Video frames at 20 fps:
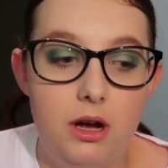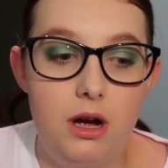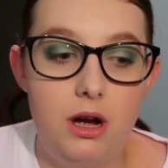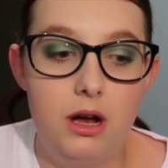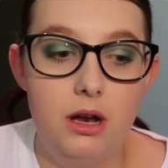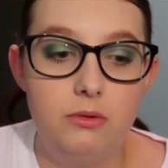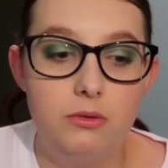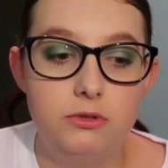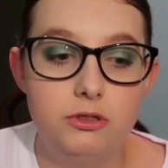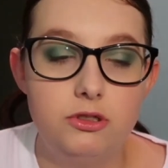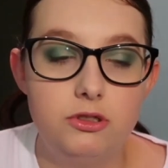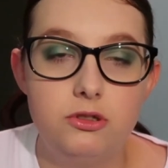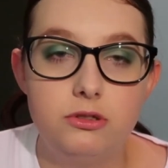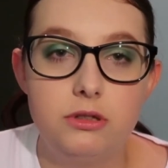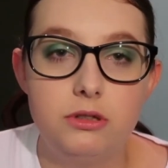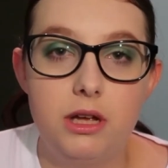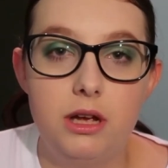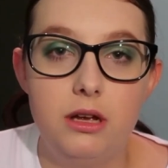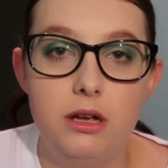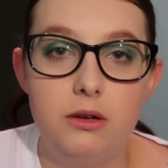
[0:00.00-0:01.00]
I was stood
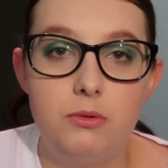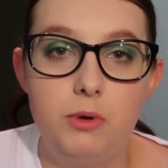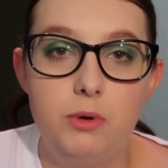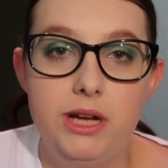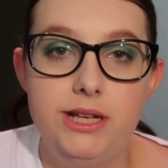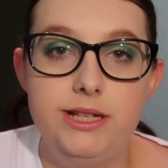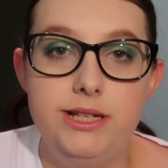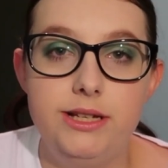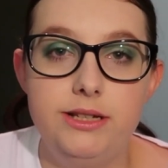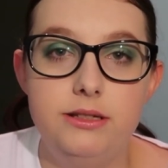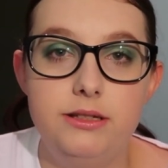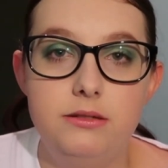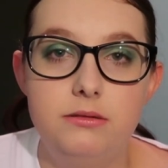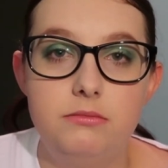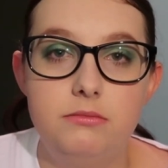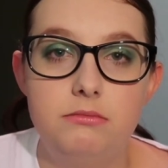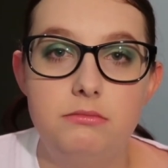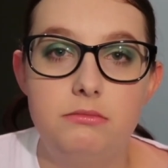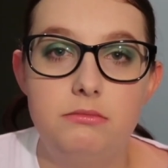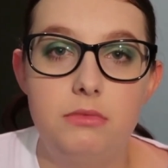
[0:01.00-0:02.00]
there waiting,
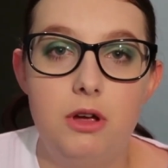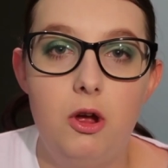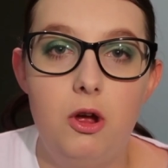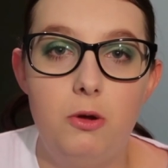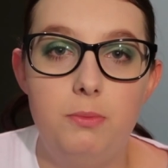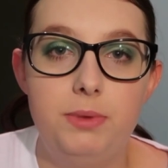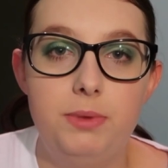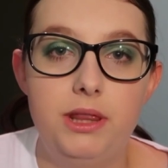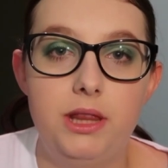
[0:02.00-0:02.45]
hoping